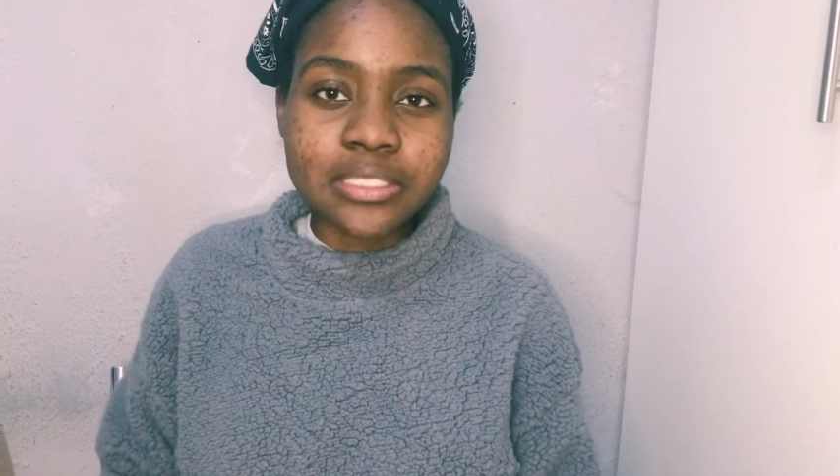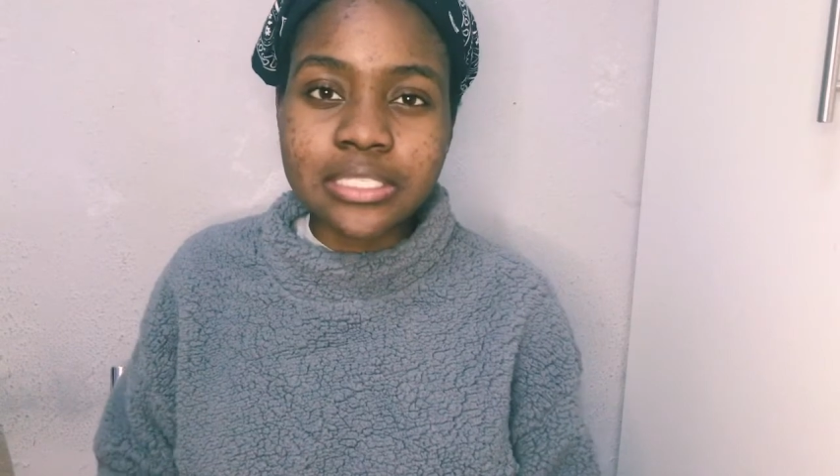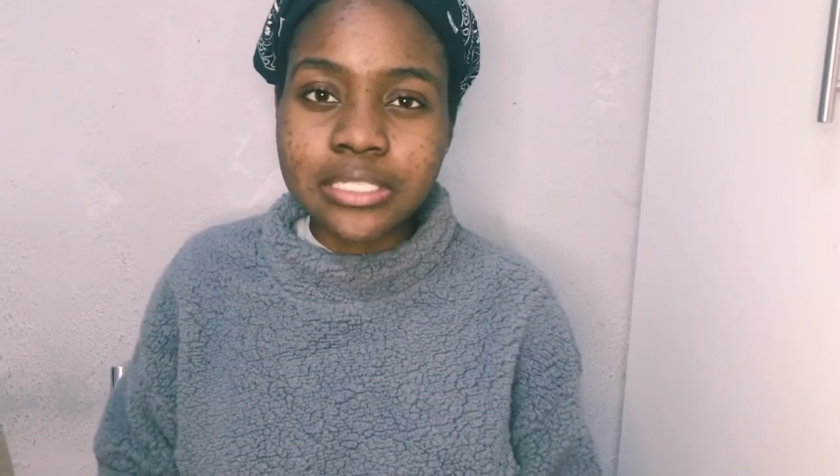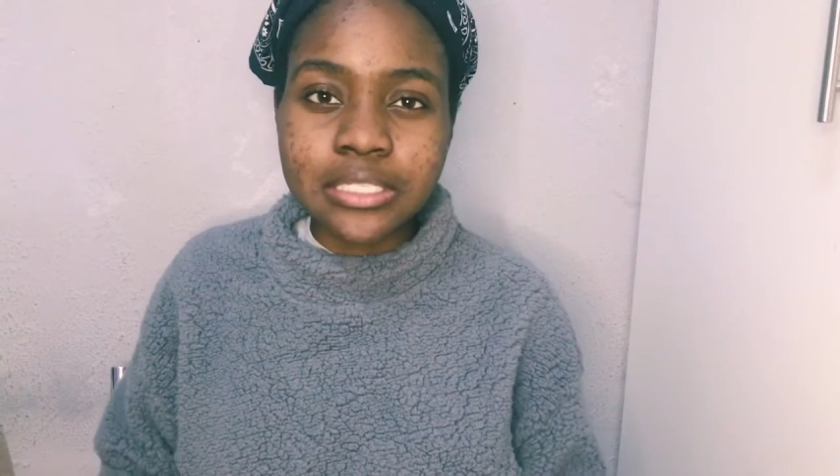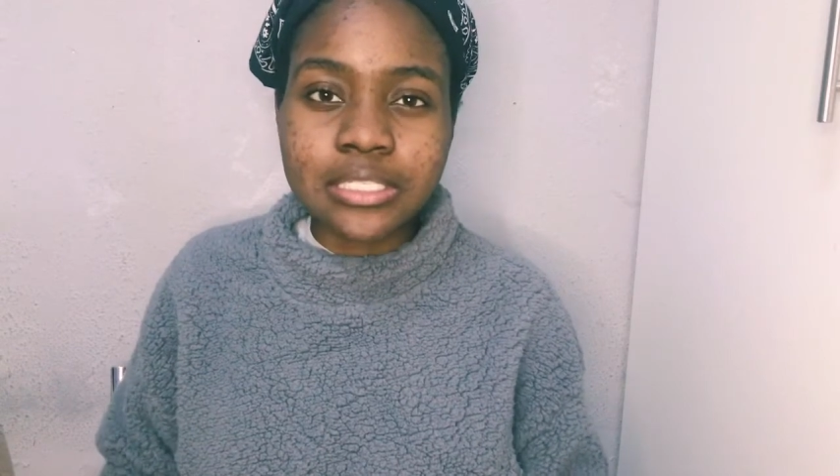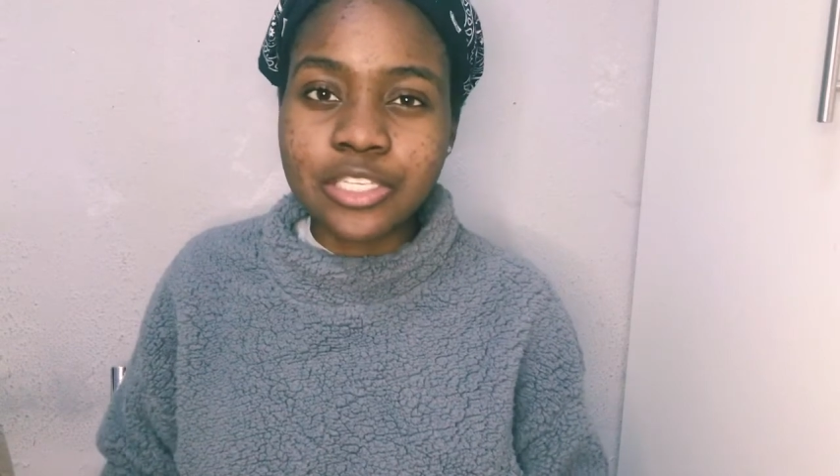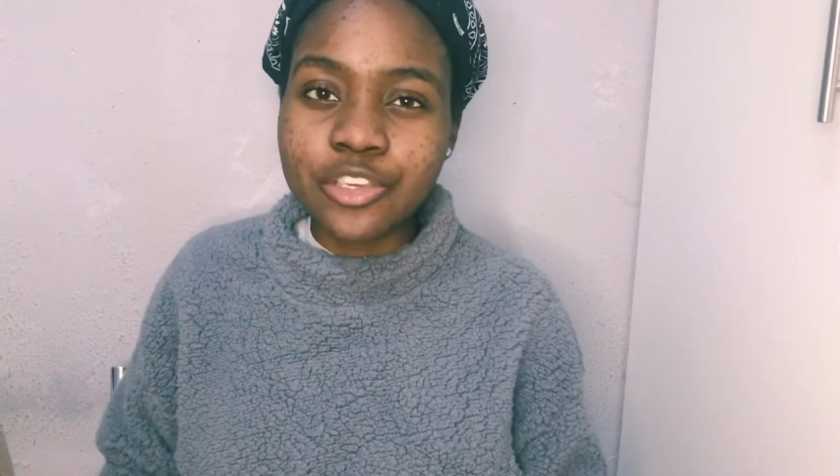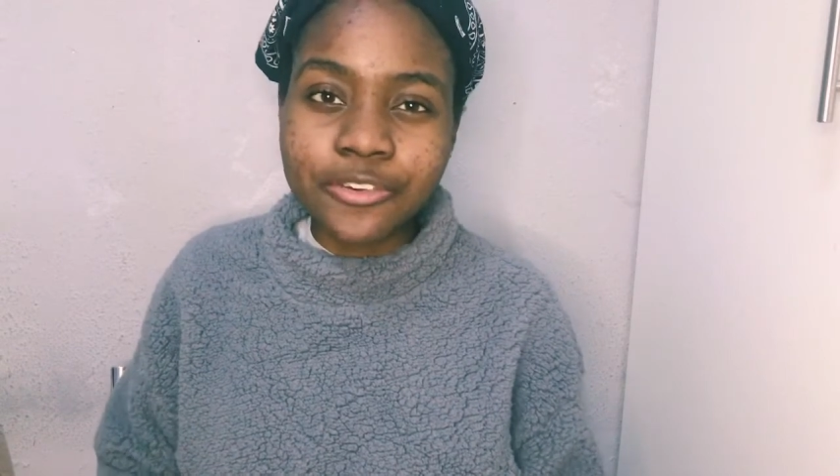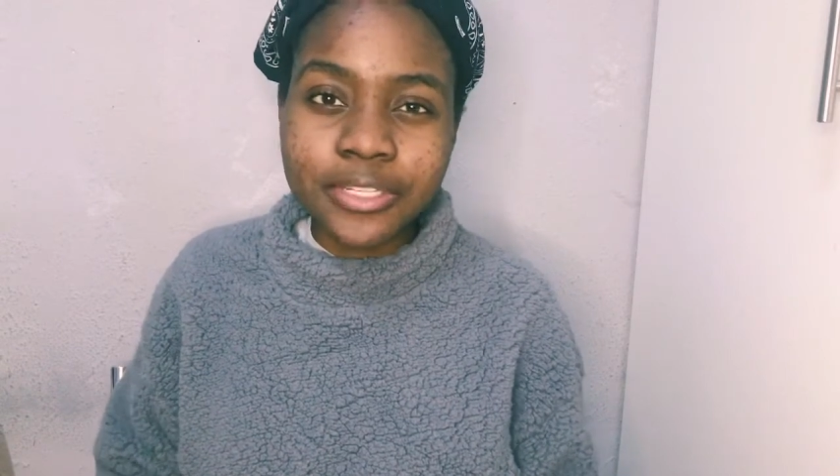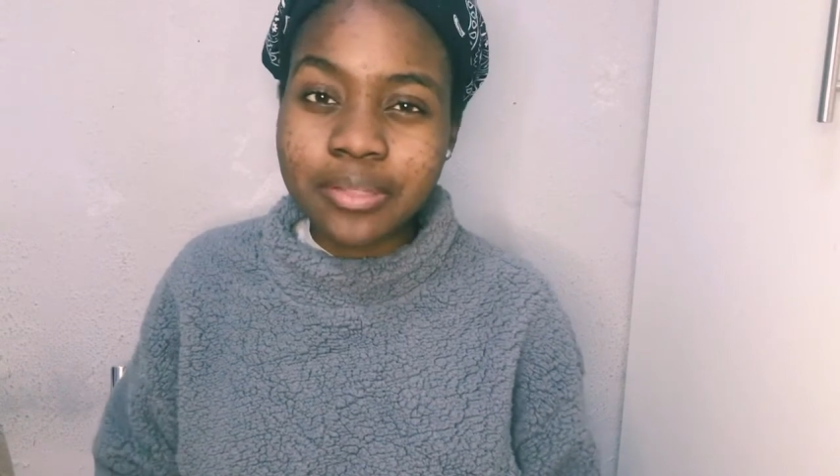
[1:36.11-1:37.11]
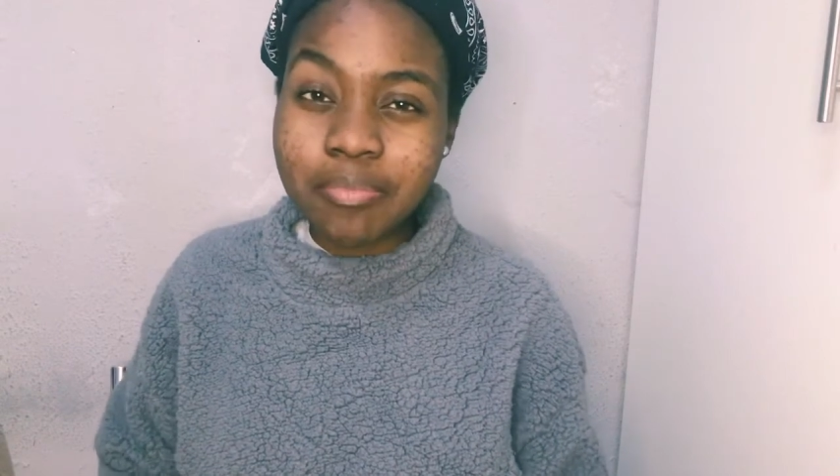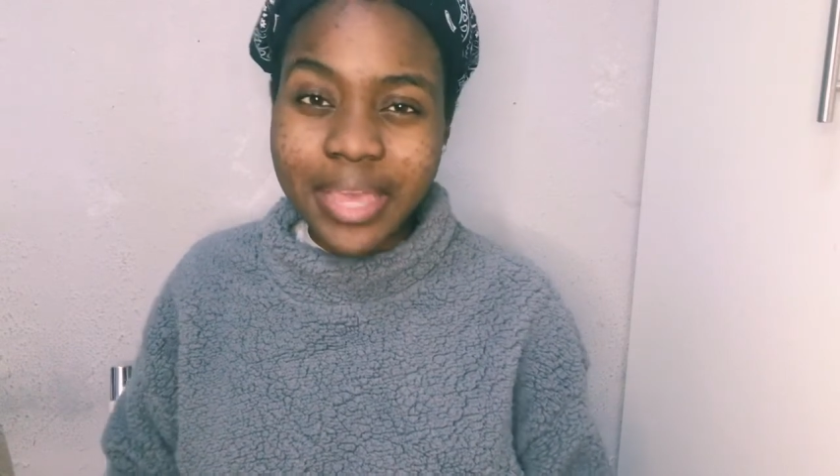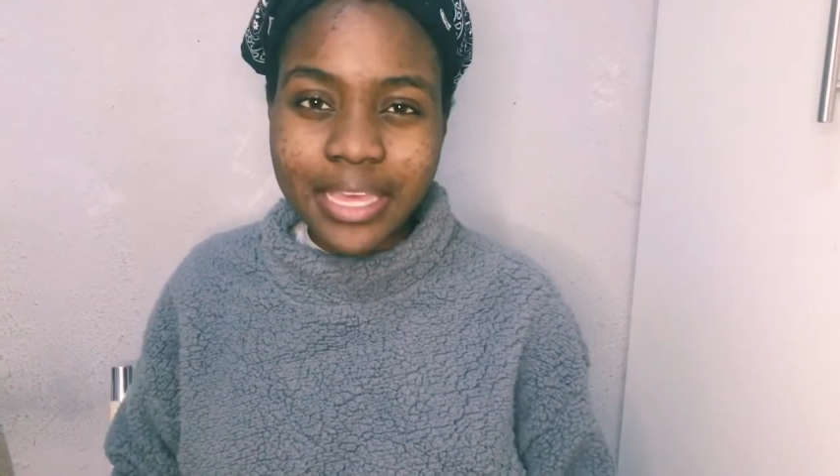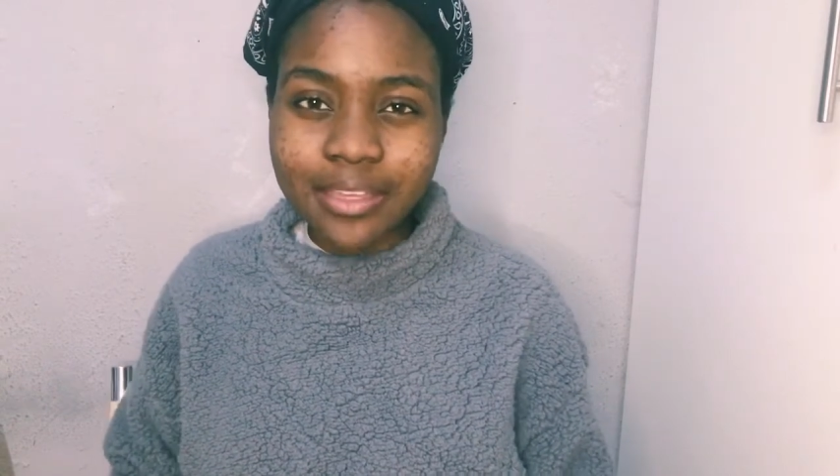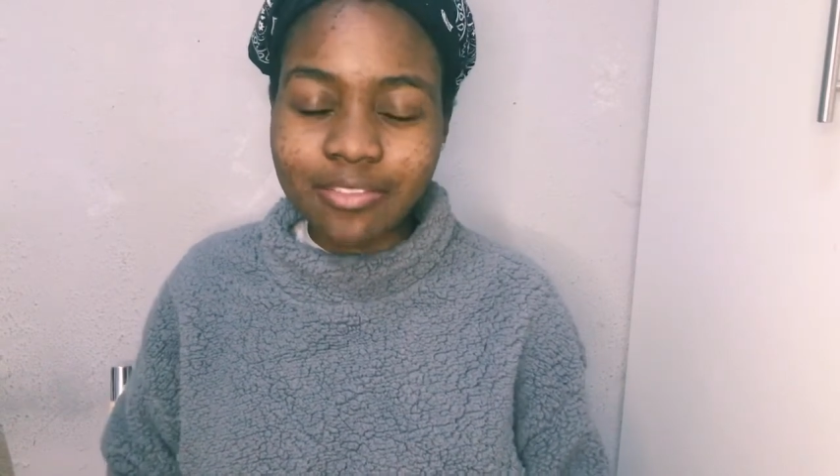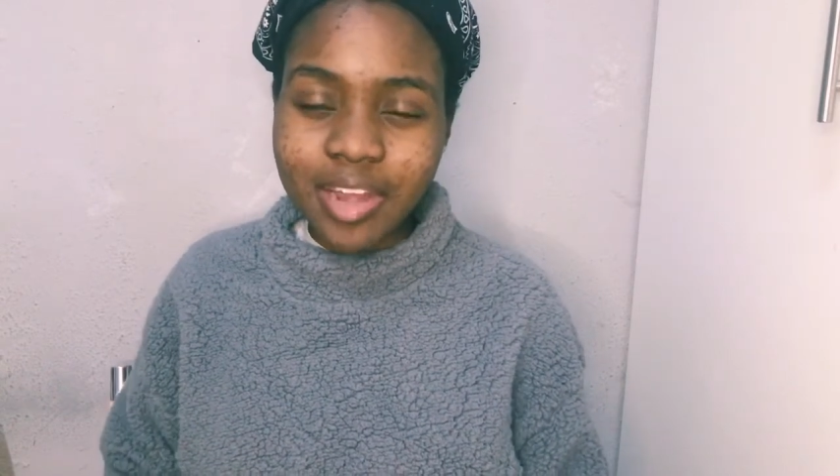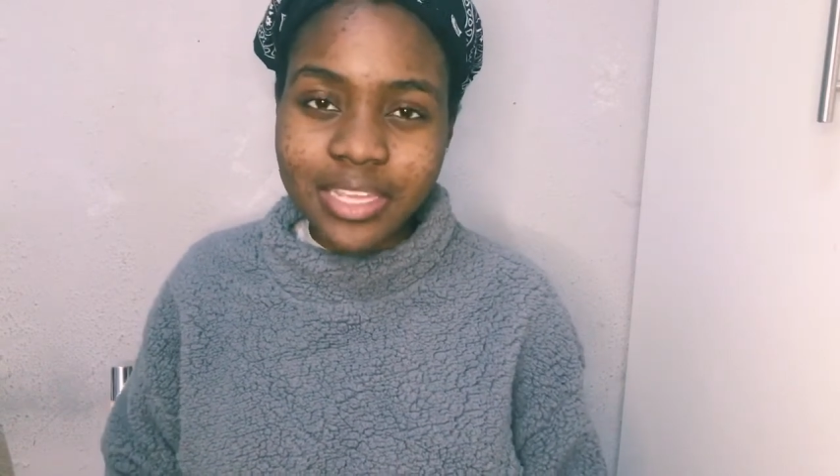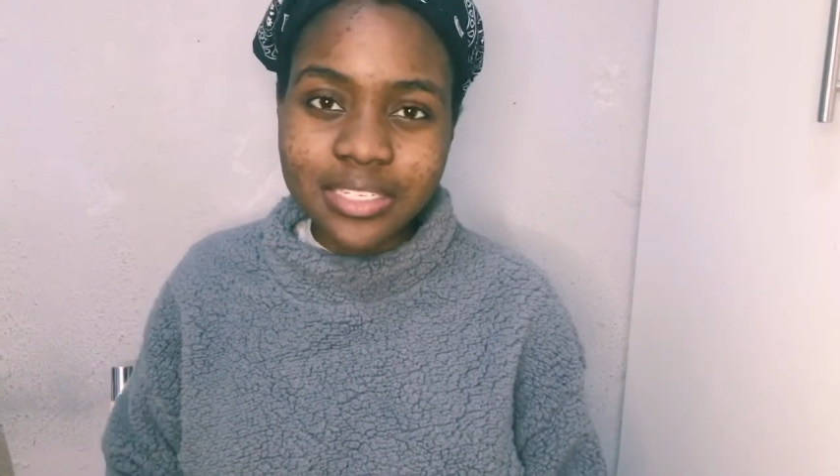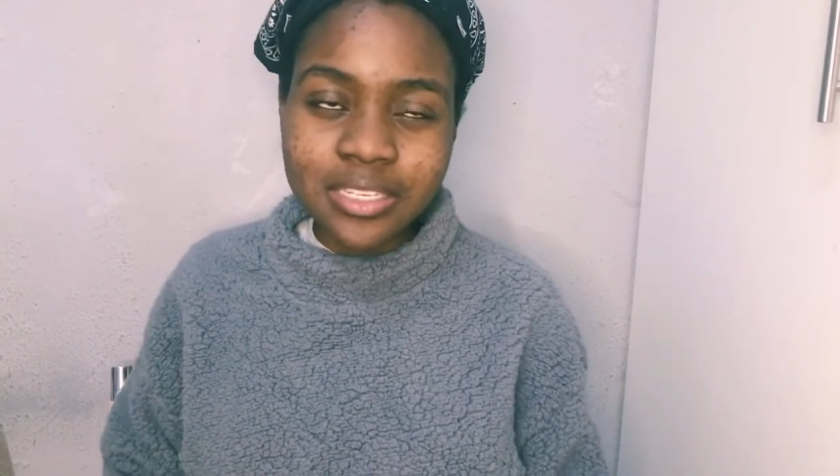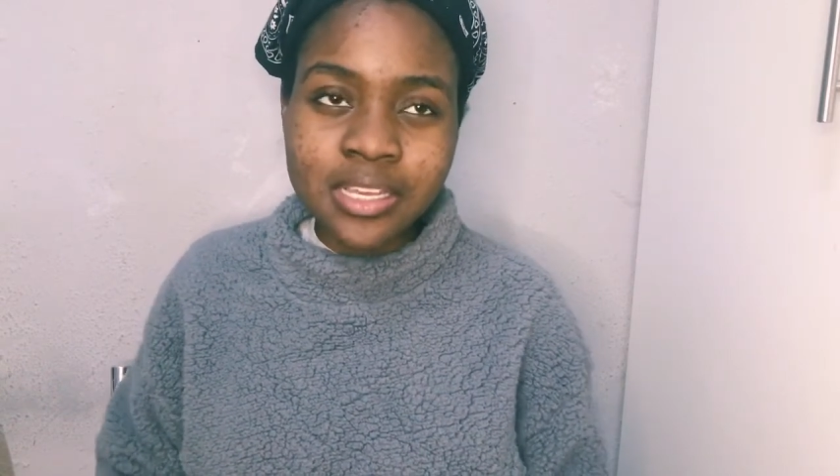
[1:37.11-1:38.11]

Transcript: securing the bag, right?